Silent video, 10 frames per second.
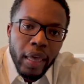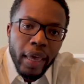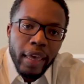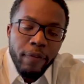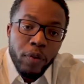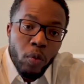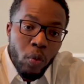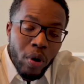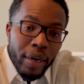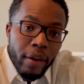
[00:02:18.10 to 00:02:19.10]
If you
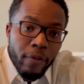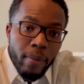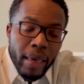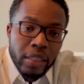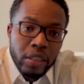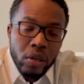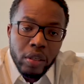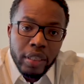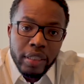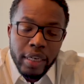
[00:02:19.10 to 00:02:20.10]
want information
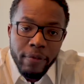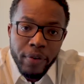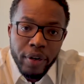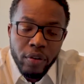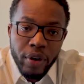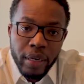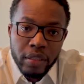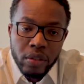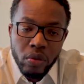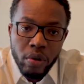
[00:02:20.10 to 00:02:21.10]
on the different credit
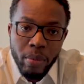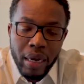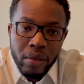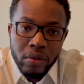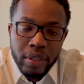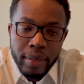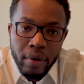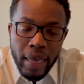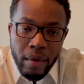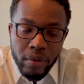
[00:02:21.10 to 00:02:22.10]
score models that
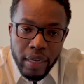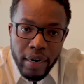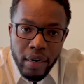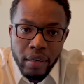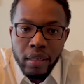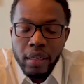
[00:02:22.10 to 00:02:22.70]
are out there,